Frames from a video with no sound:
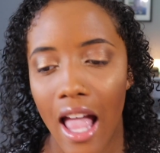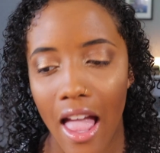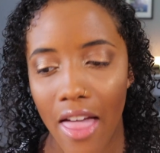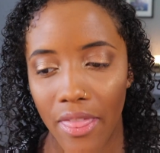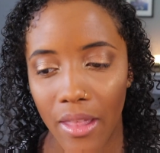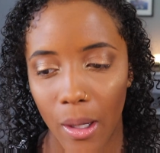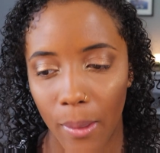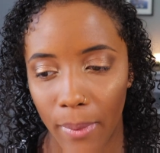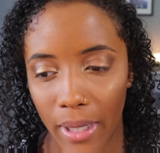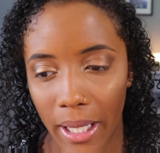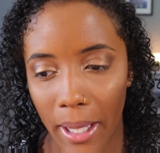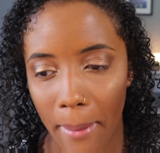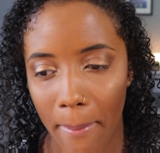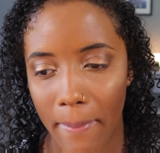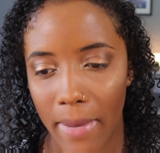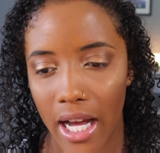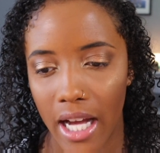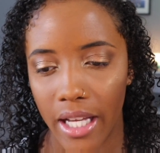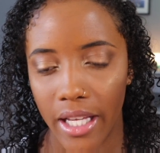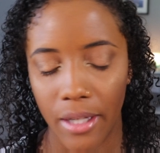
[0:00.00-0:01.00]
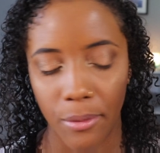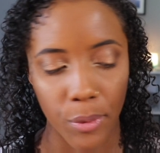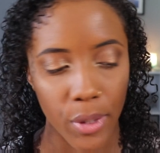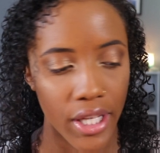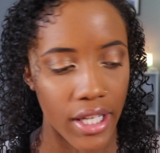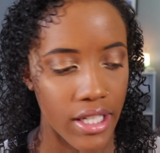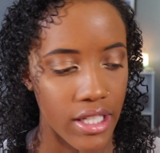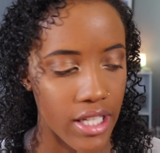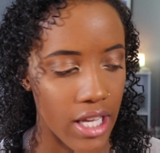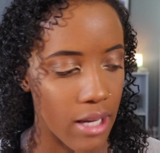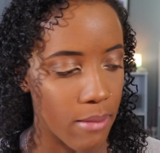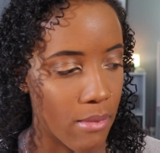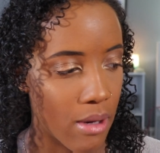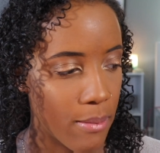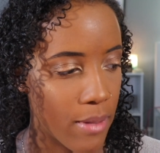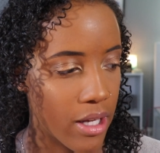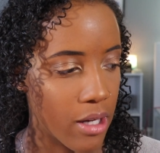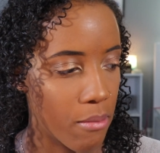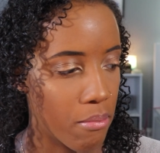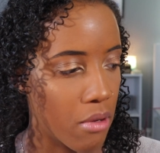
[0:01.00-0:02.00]
and then I'm gonna come back and we can take my
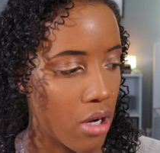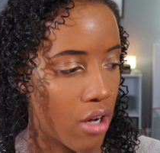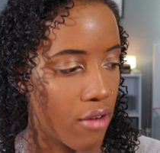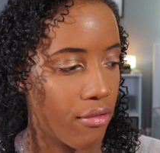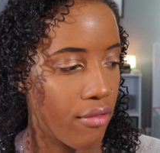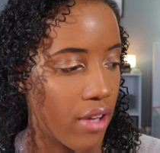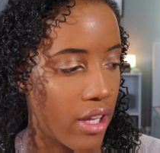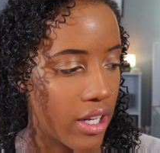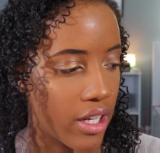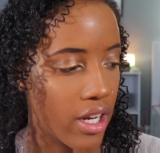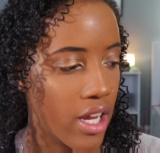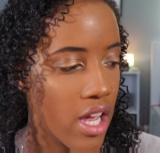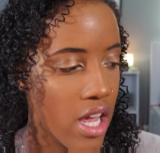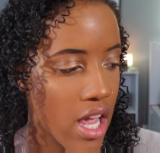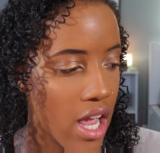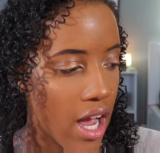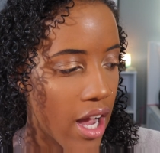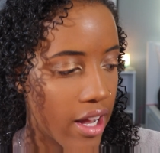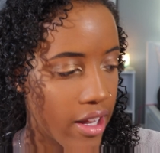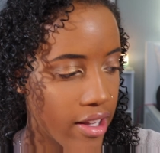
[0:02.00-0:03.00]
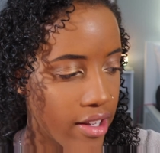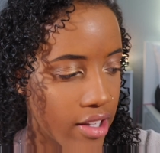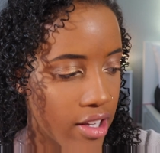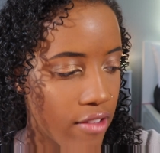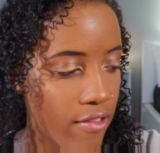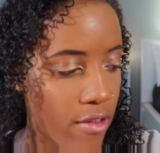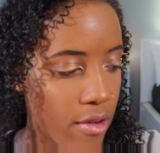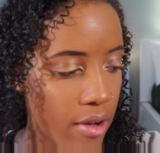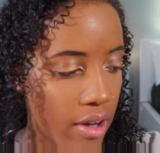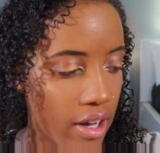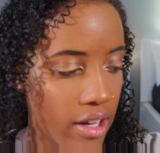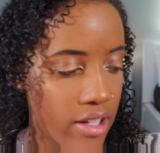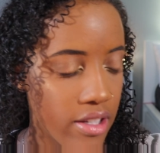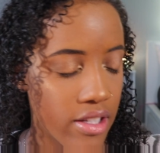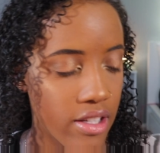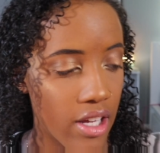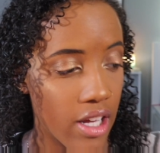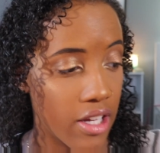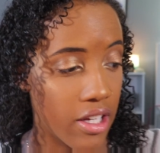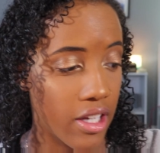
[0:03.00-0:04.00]
makeup off and I can give you
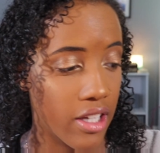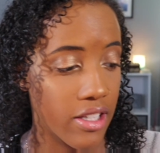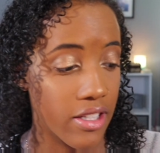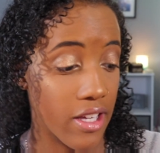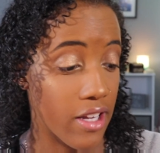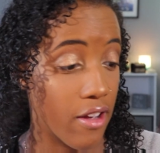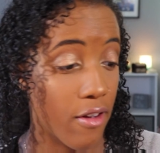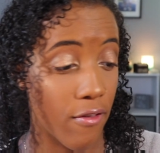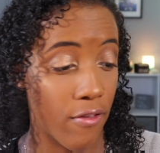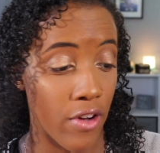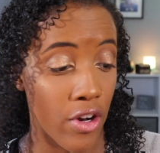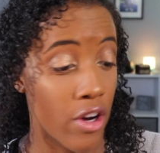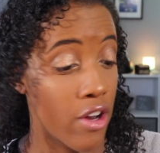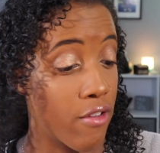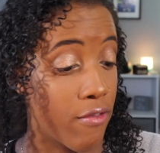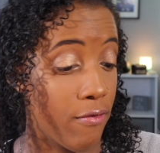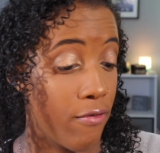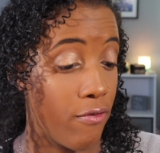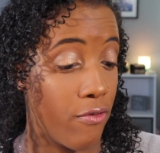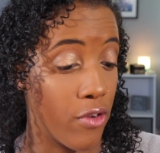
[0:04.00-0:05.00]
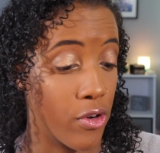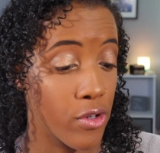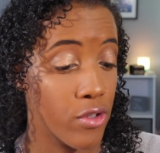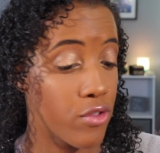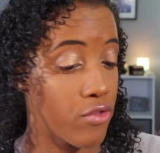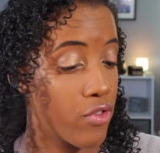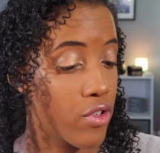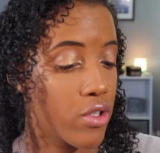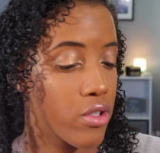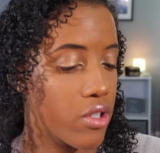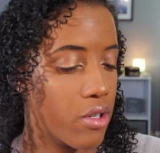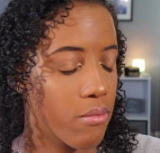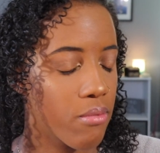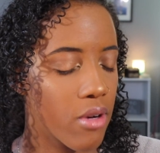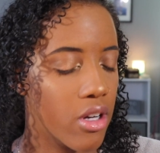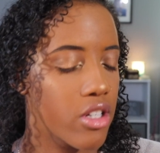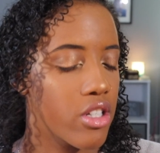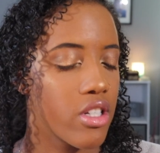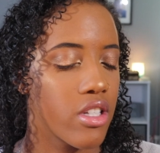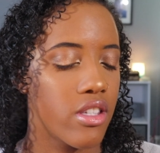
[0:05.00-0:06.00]
guys, I guess, like a very first
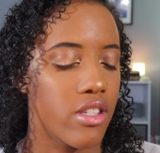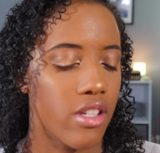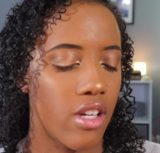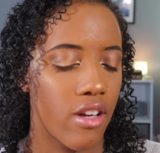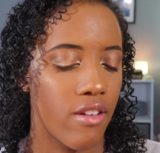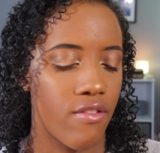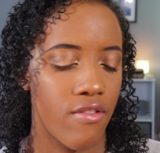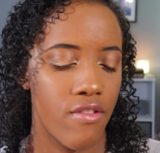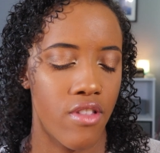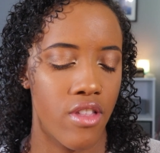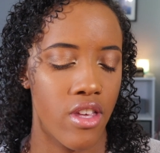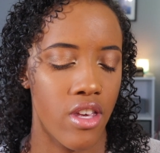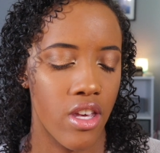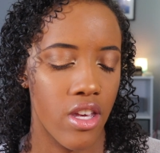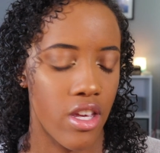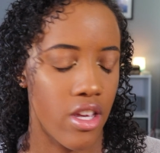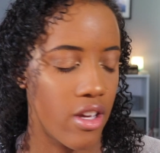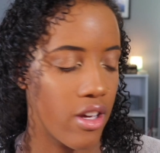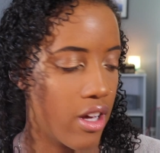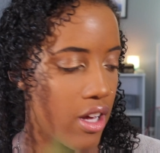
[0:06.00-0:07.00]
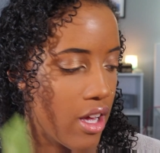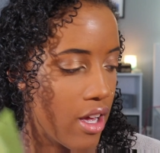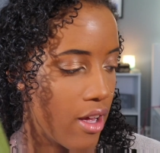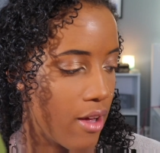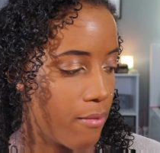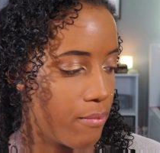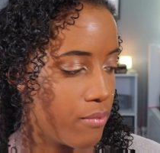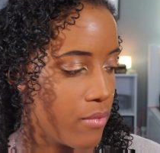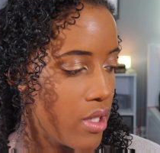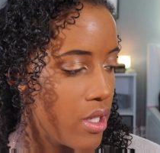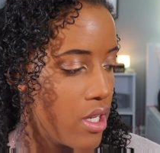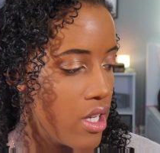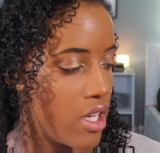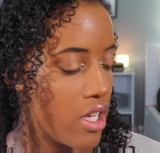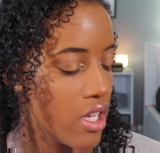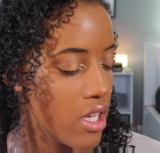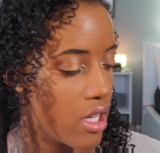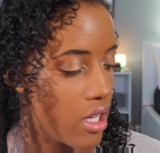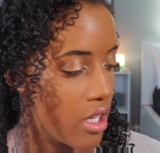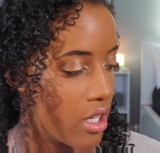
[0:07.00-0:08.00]
impressions of the
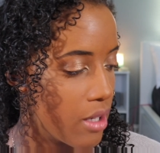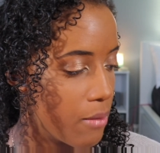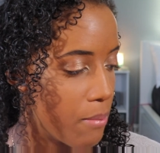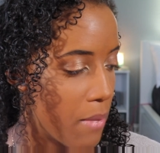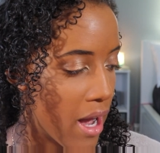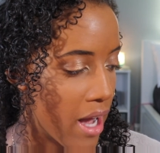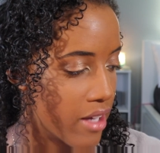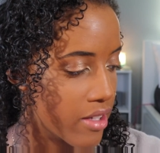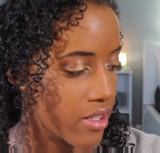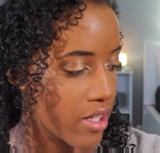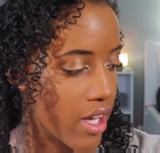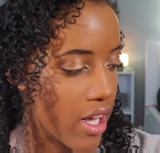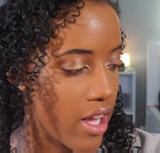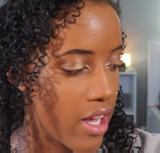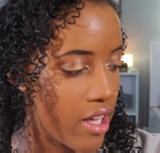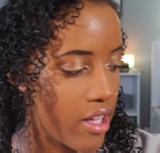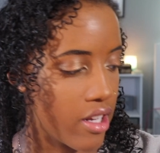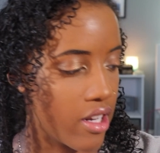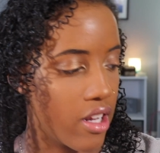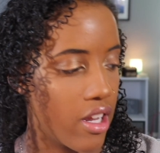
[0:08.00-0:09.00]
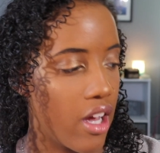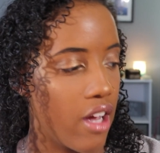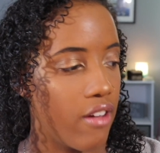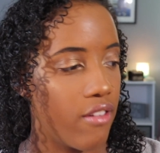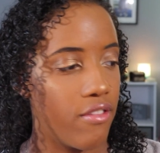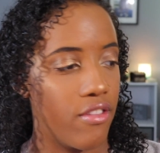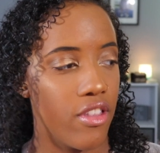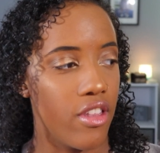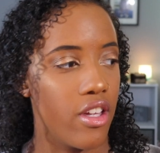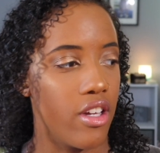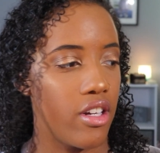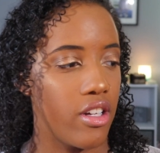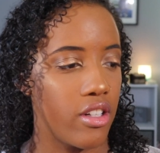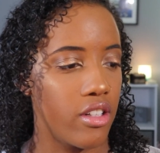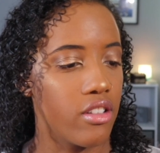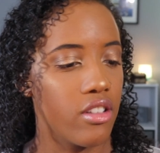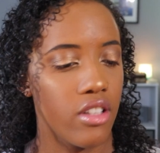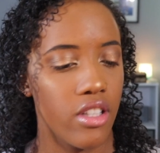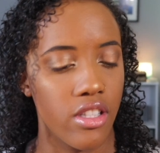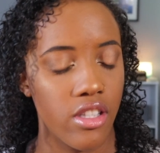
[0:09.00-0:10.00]
mask and of
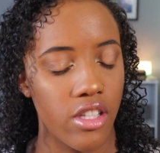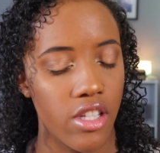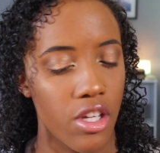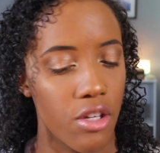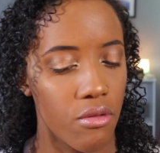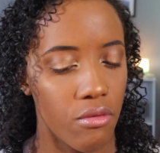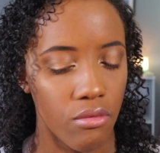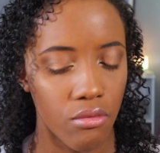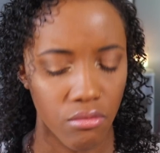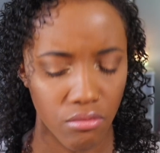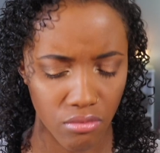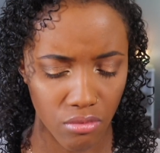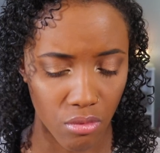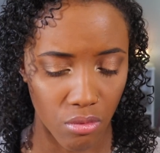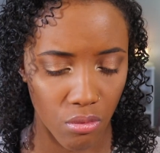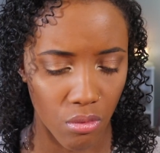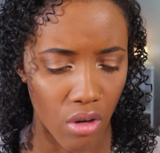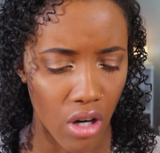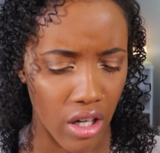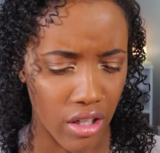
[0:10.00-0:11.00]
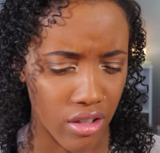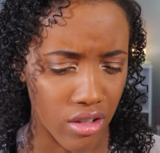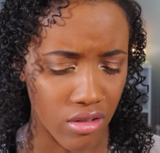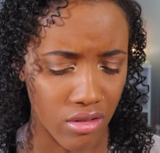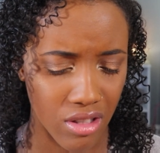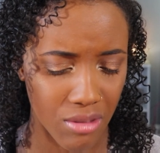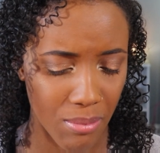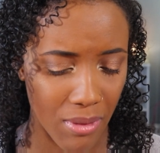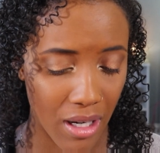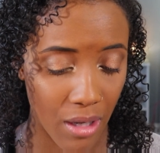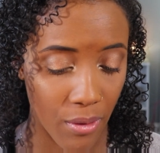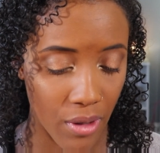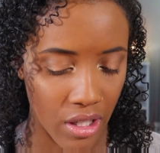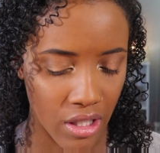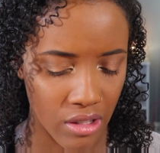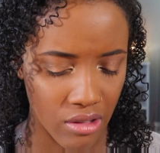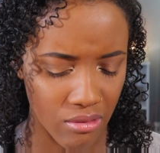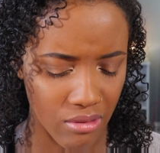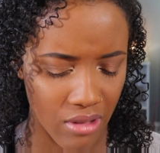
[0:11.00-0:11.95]
the cleansing water, spa water